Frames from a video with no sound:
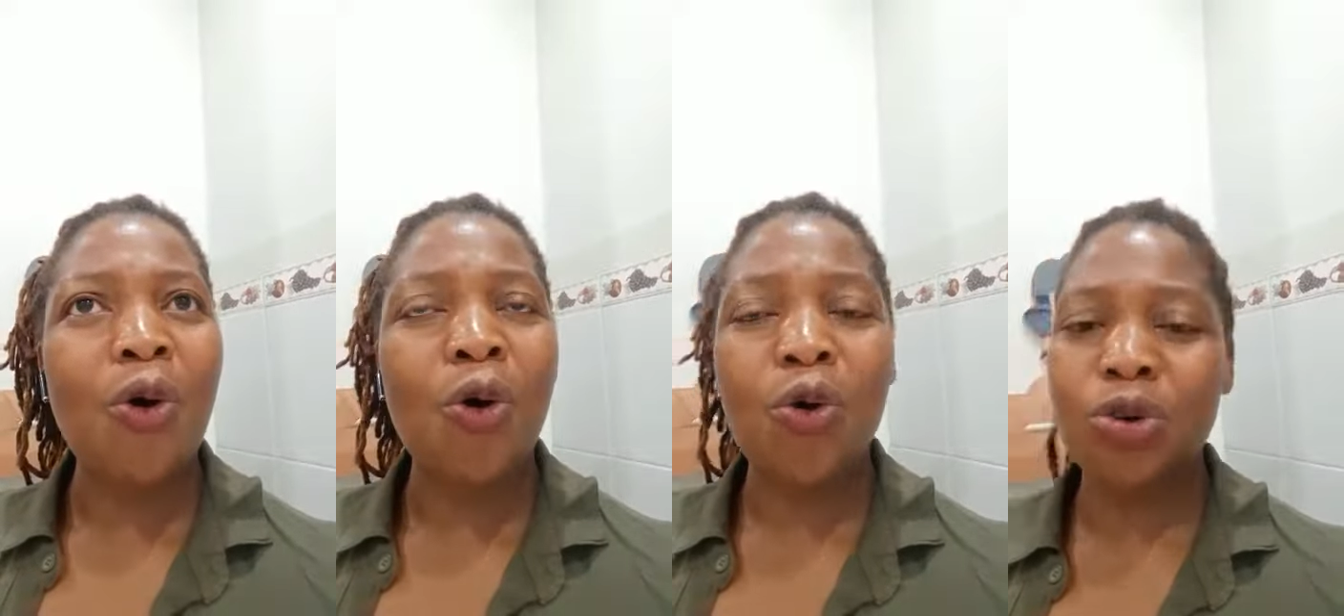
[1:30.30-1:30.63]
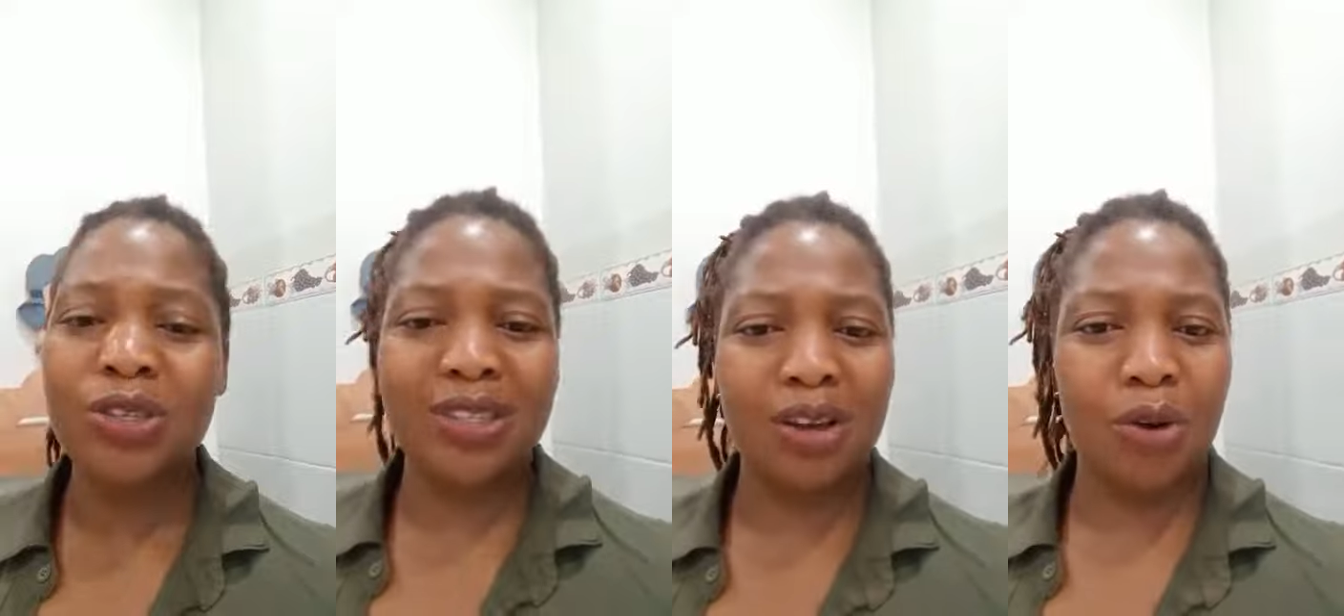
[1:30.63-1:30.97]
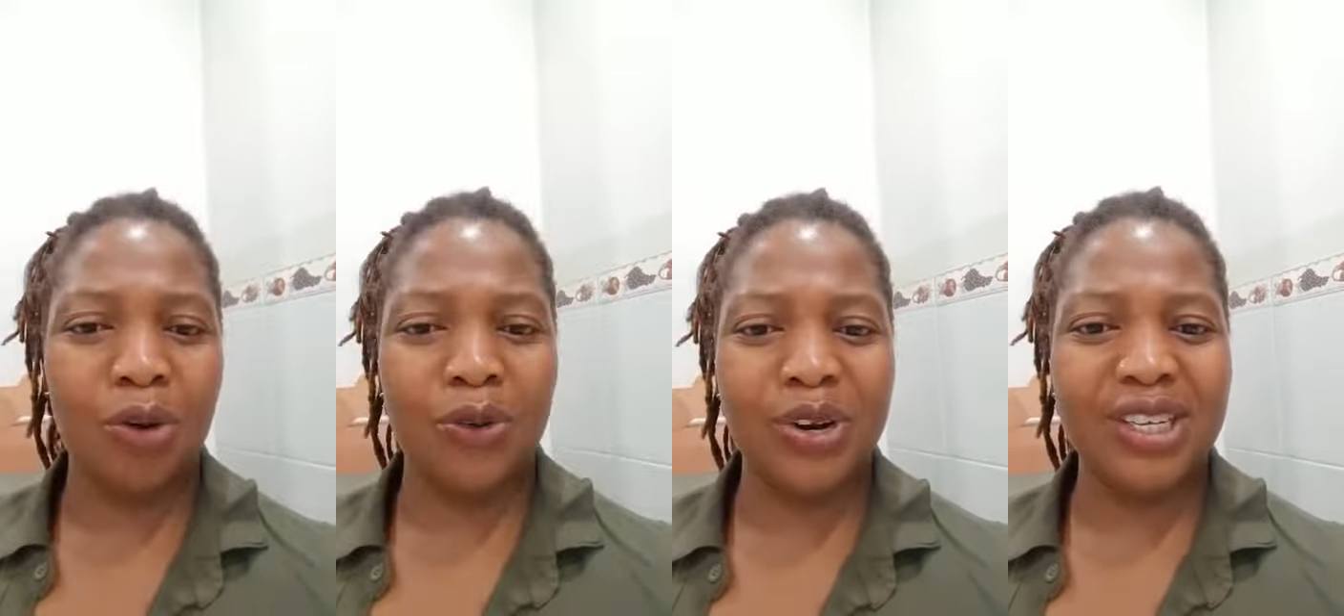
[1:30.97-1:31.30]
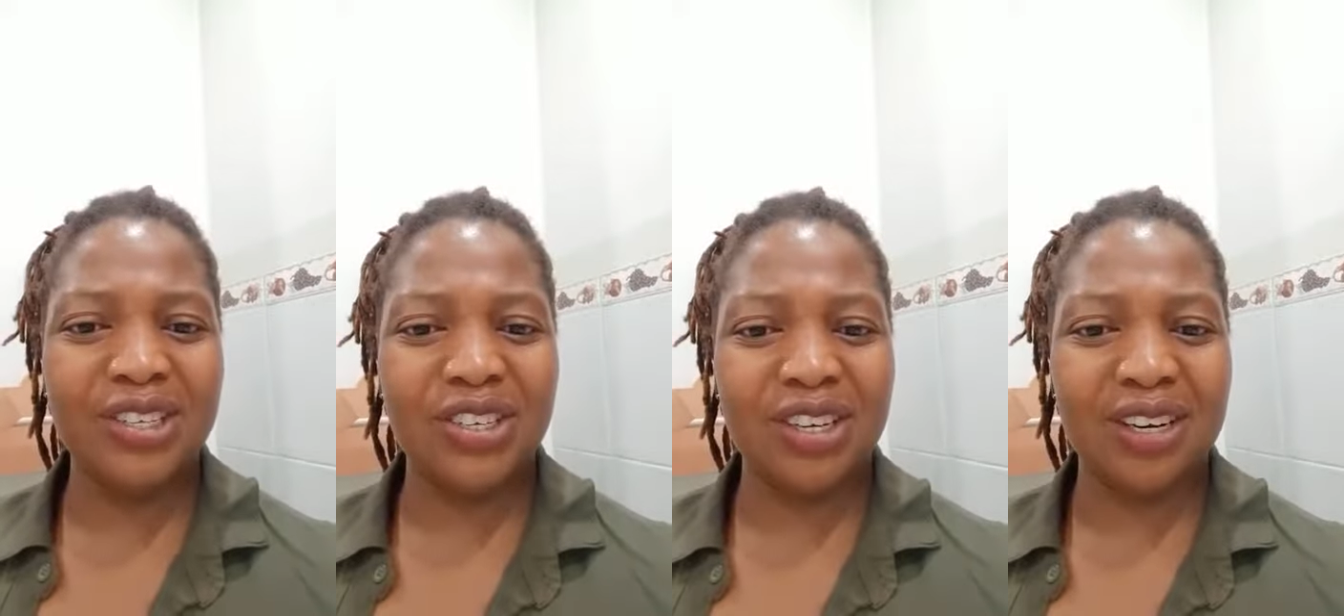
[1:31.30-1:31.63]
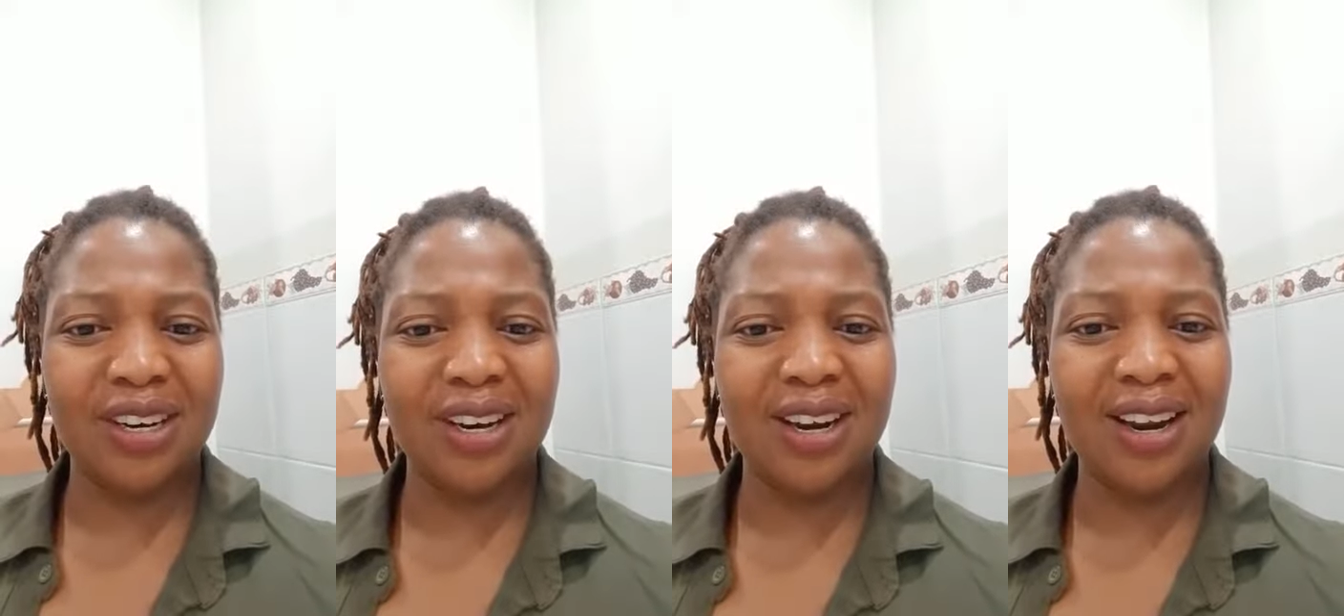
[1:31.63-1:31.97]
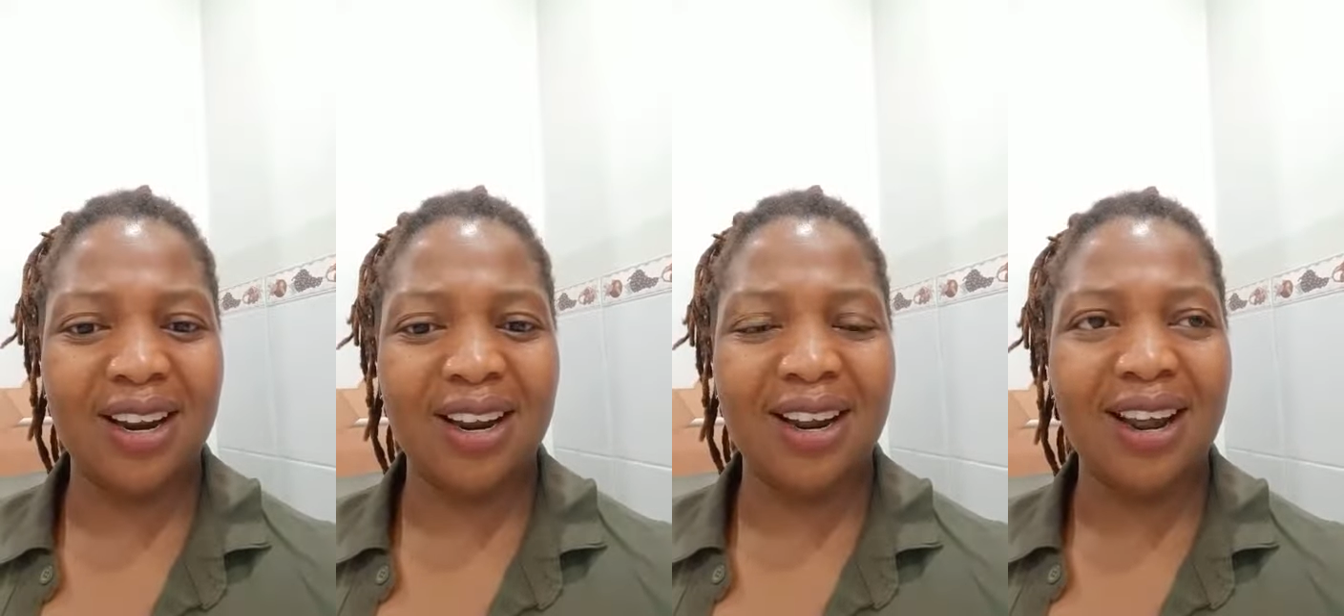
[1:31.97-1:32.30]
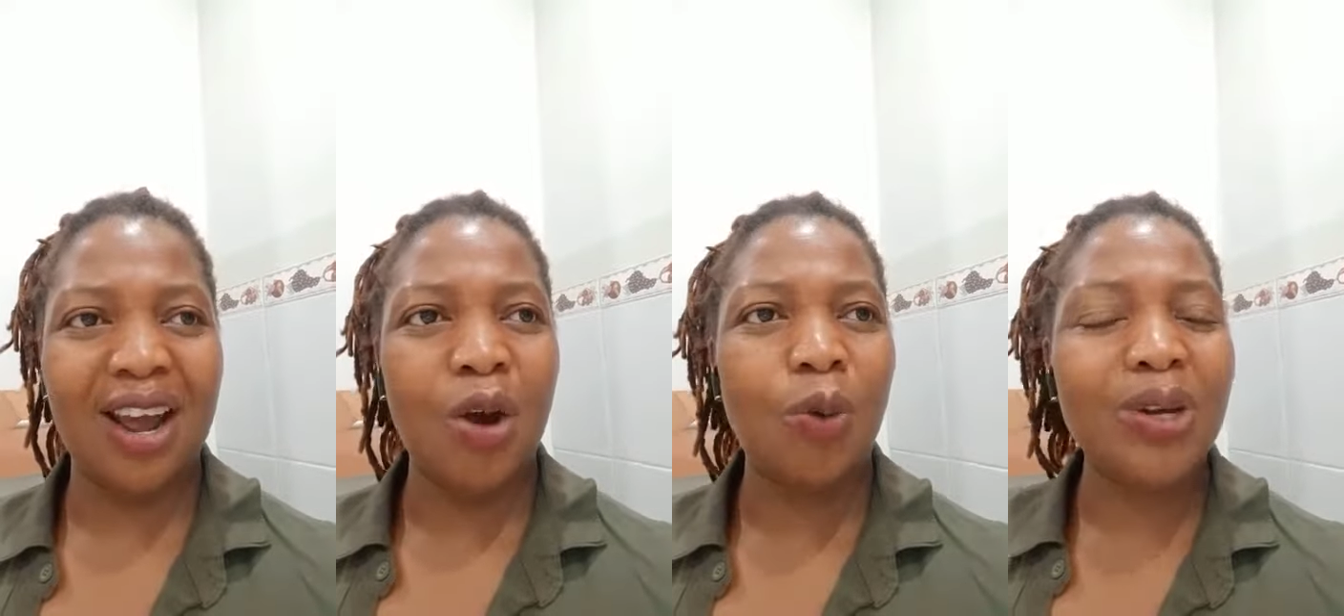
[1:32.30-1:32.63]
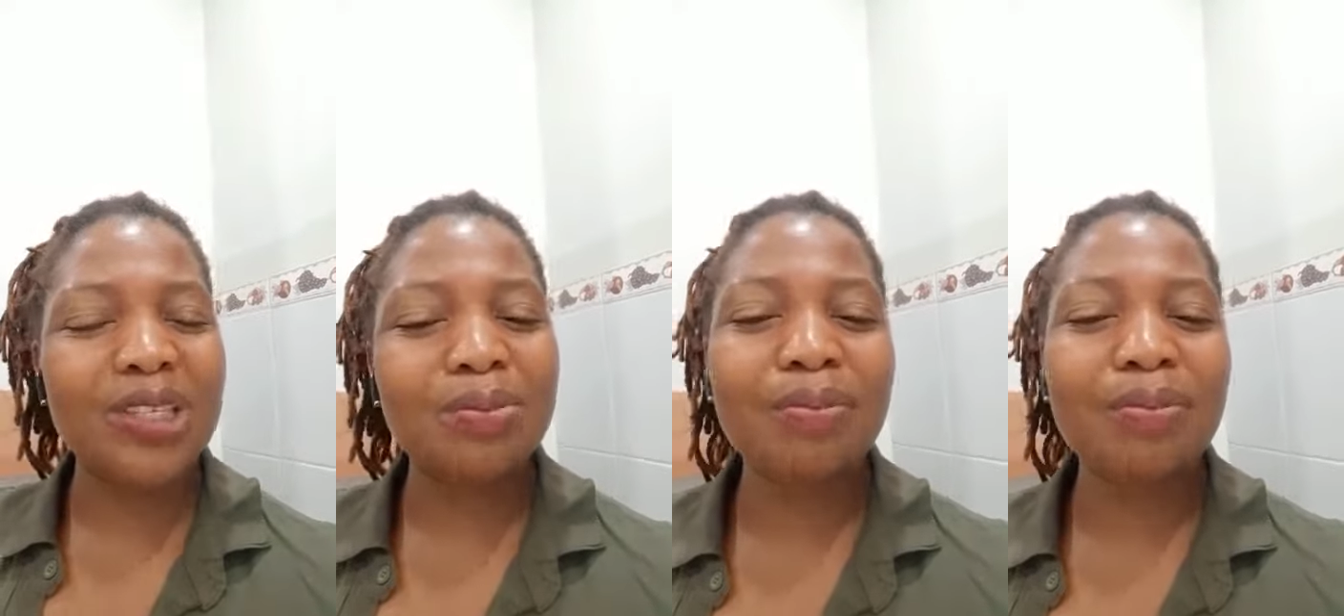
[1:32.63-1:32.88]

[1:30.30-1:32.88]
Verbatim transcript: Who's the origin? What's